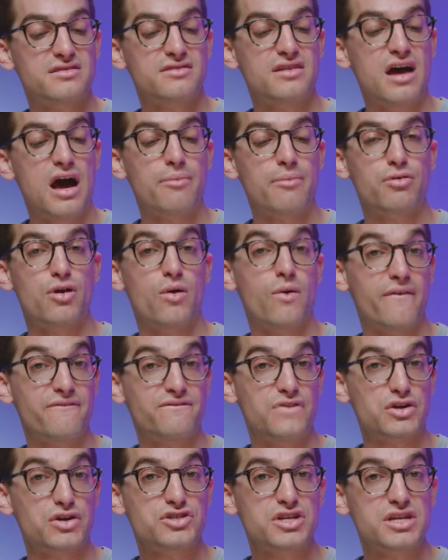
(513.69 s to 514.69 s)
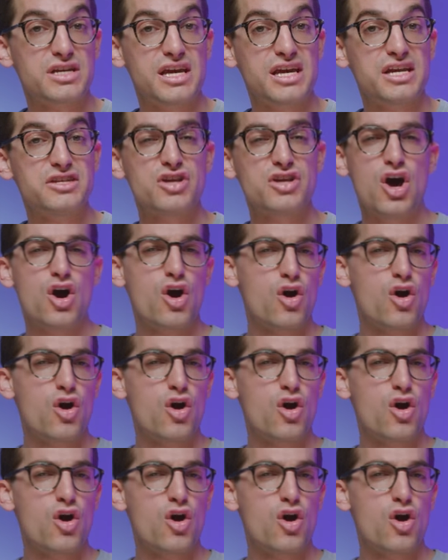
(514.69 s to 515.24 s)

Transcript: the top row of function keys